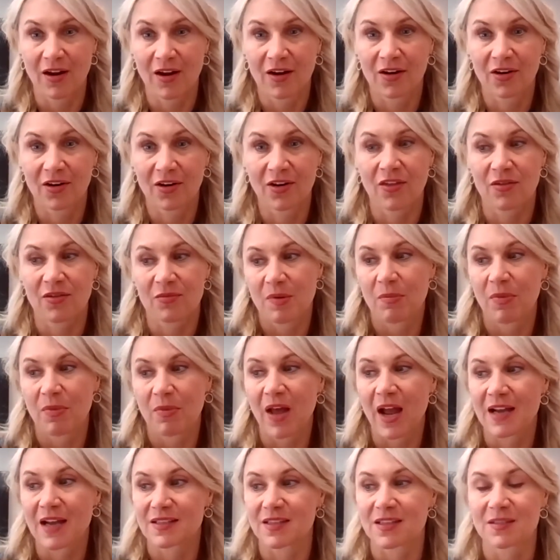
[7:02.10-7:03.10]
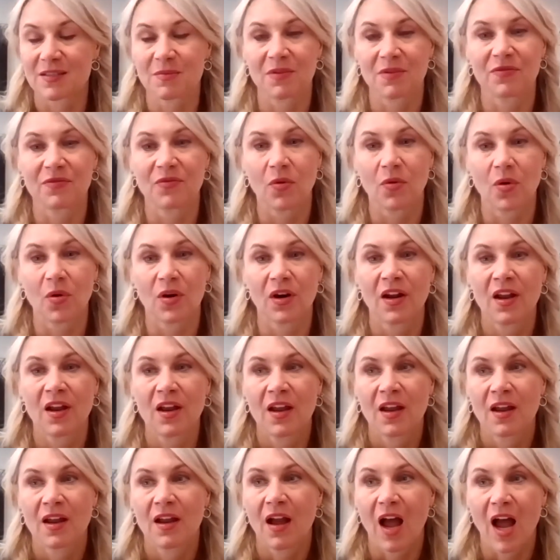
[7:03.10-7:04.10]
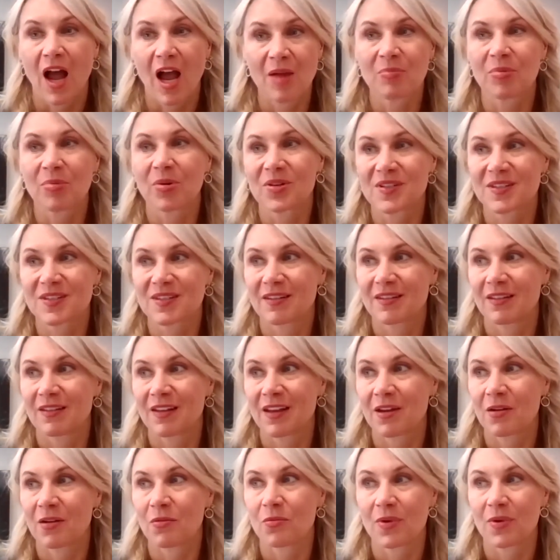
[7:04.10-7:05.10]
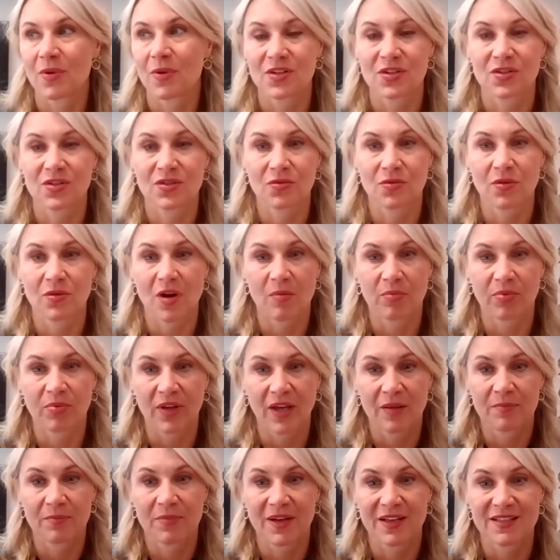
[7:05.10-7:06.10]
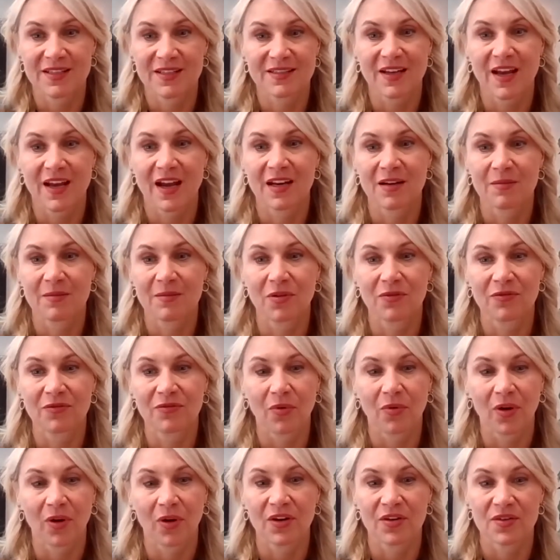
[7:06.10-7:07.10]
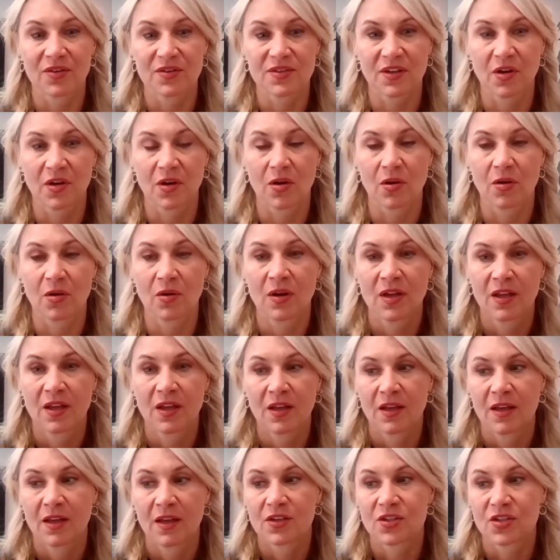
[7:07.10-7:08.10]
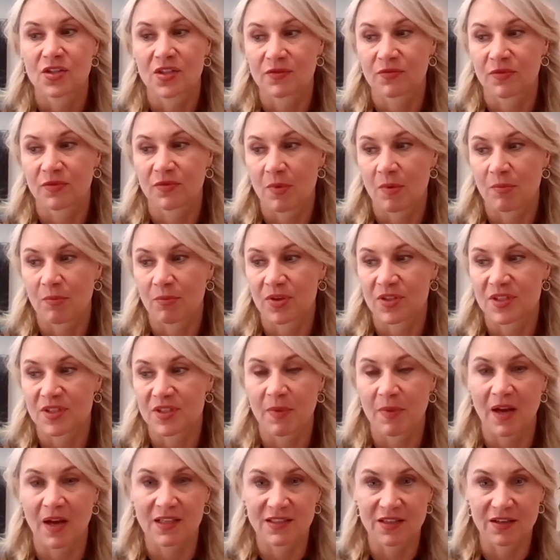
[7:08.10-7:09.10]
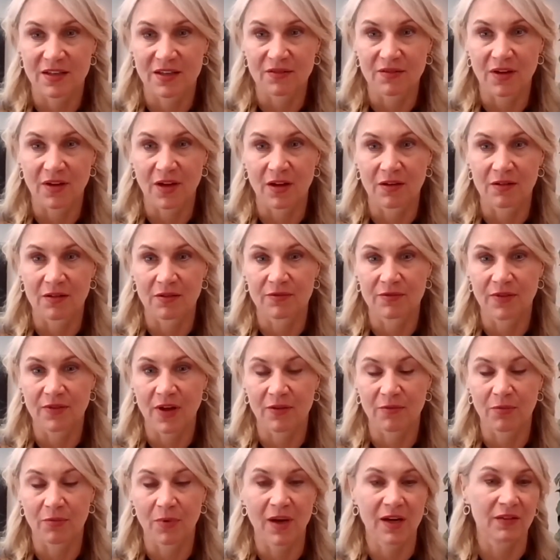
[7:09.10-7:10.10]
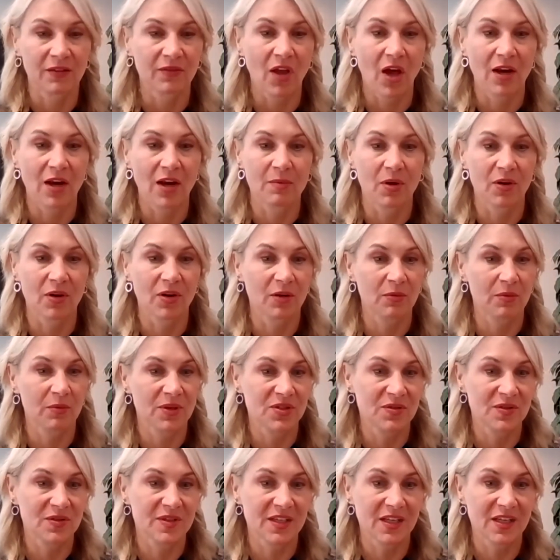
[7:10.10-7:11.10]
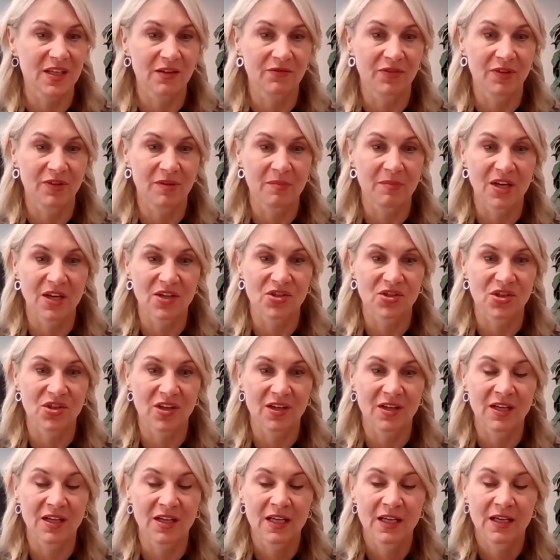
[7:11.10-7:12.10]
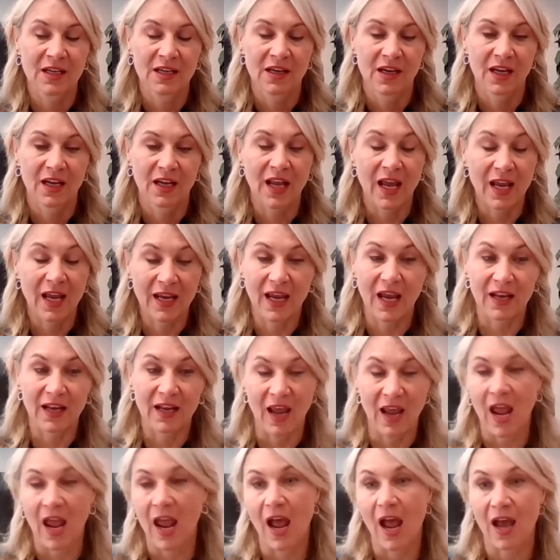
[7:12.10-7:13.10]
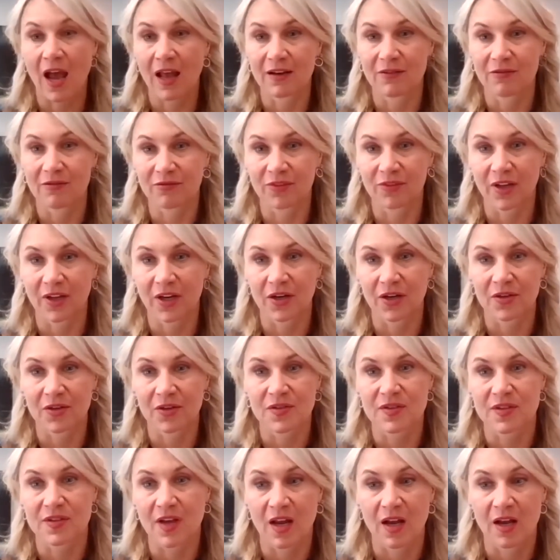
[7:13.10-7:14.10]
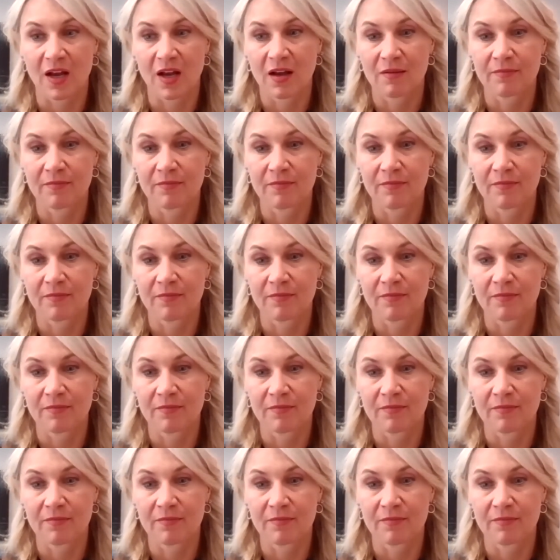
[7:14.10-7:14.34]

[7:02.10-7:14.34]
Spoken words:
heard other people ask this before, I personally went to a plant-based diet about 4 years ago, just from a perspective of, I've read a lot about it reducing inflammation. And I had flares